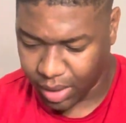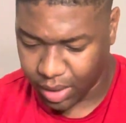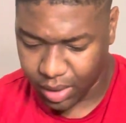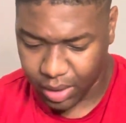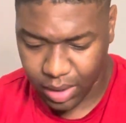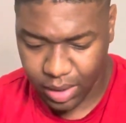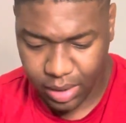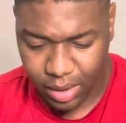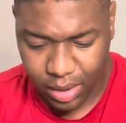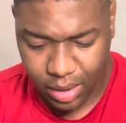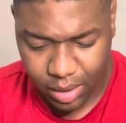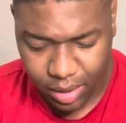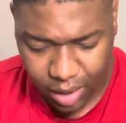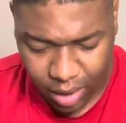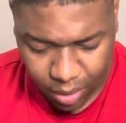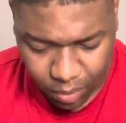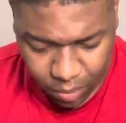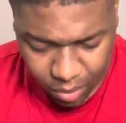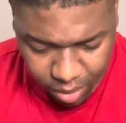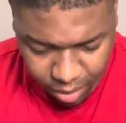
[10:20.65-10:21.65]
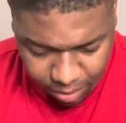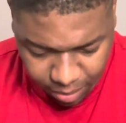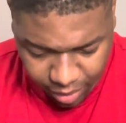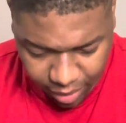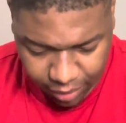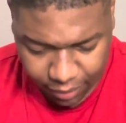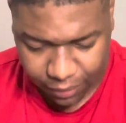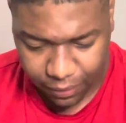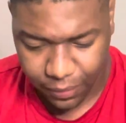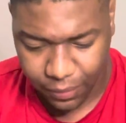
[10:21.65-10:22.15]
this is like one of
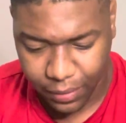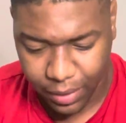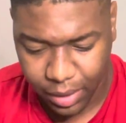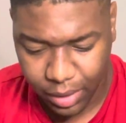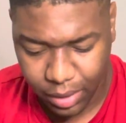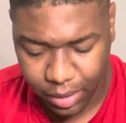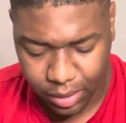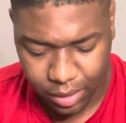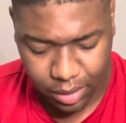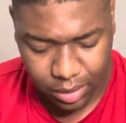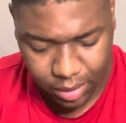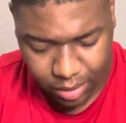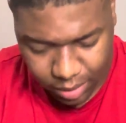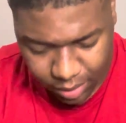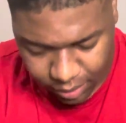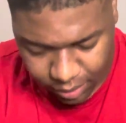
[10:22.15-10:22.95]
my first